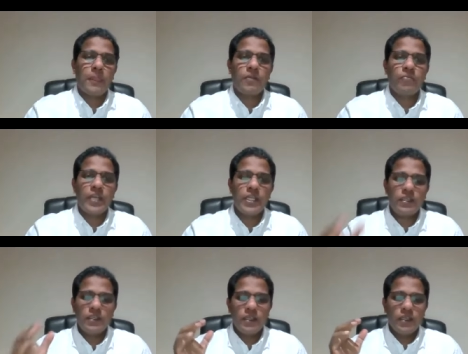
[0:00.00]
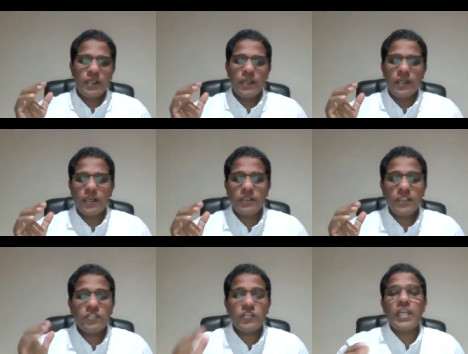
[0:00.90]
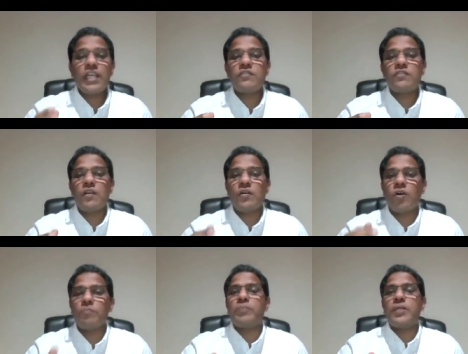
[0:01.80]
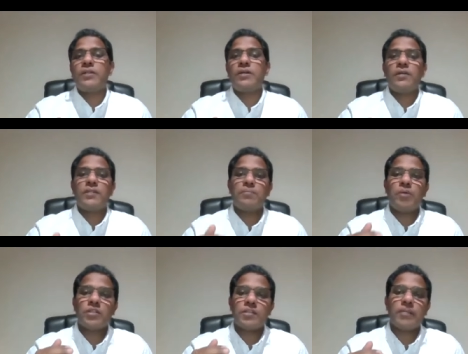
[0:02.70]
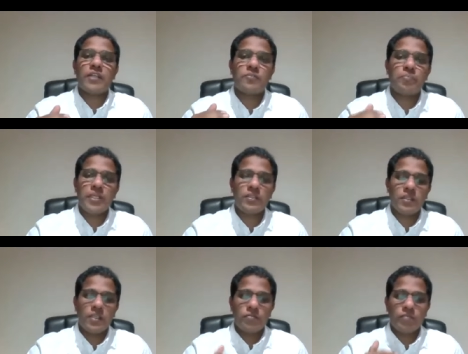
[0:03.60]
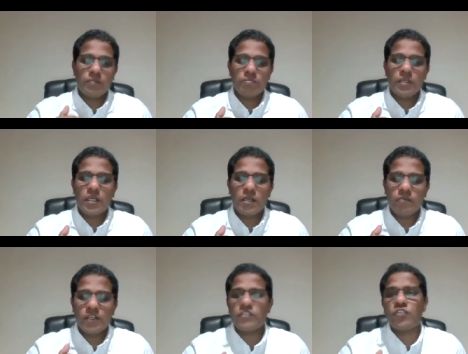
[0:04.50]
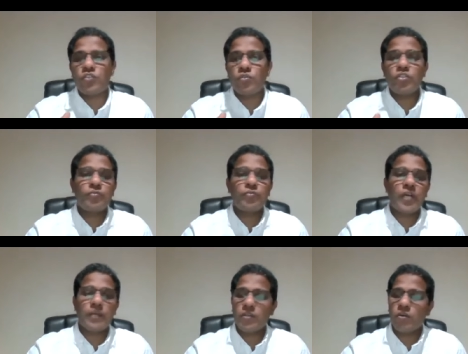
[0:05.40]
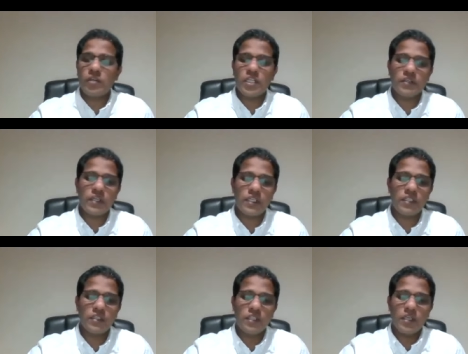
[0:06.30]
But When uh, this angel opened the bottomless pit from uh, verses 2 to 5, we already read it.